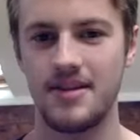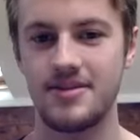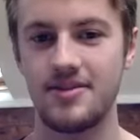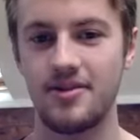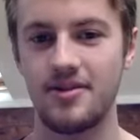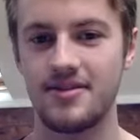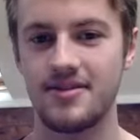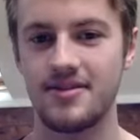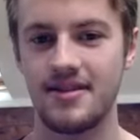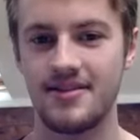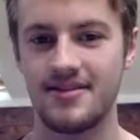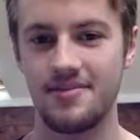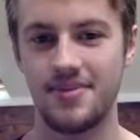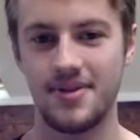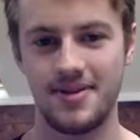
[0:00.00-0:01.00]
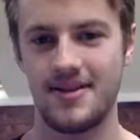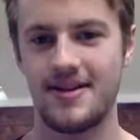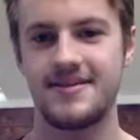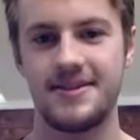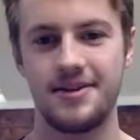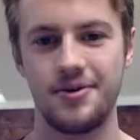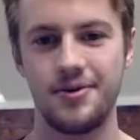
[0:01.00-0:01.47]
It's not
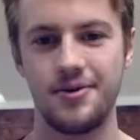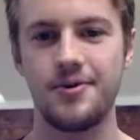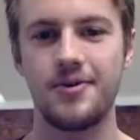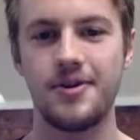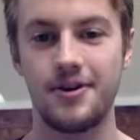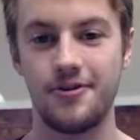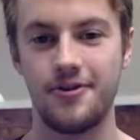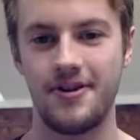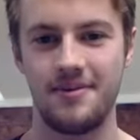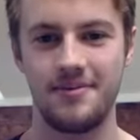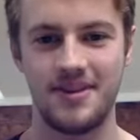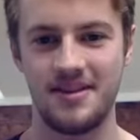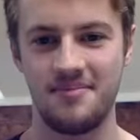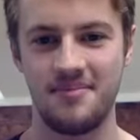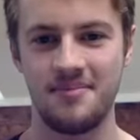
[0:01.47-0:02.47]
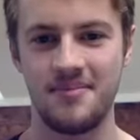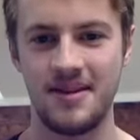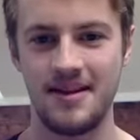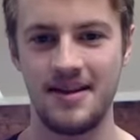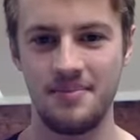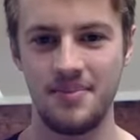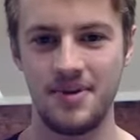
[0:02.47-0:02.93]
sympathizing or agreeing with them,
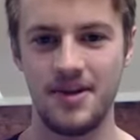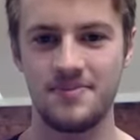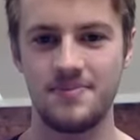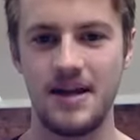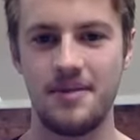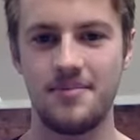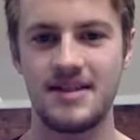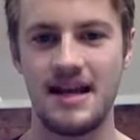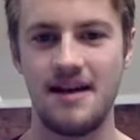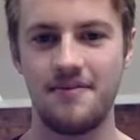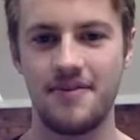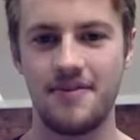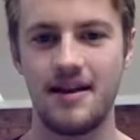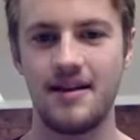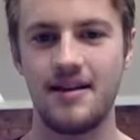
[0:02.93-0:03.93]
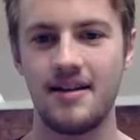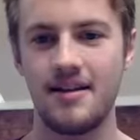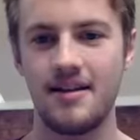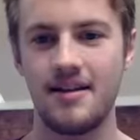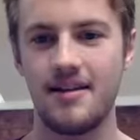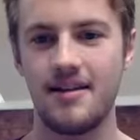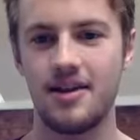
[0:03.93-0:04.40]
but it's being able to have that
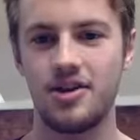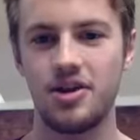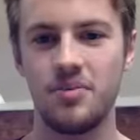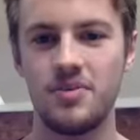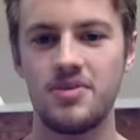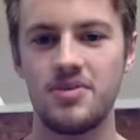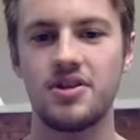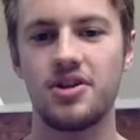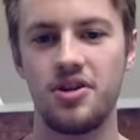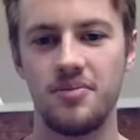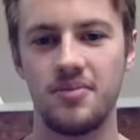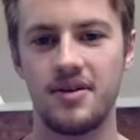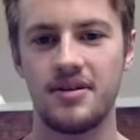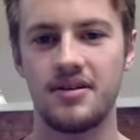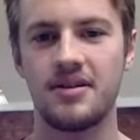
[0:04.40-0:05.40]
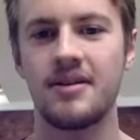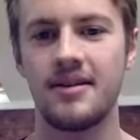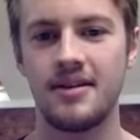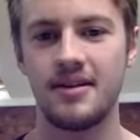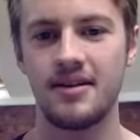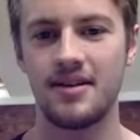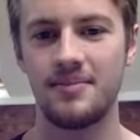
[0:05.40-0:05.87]
human to human
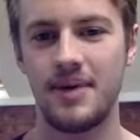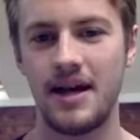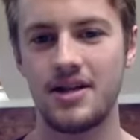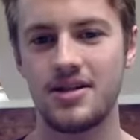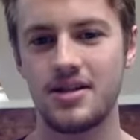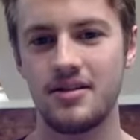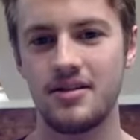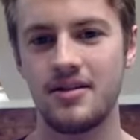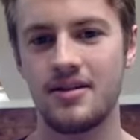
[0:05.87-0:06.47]
compassion.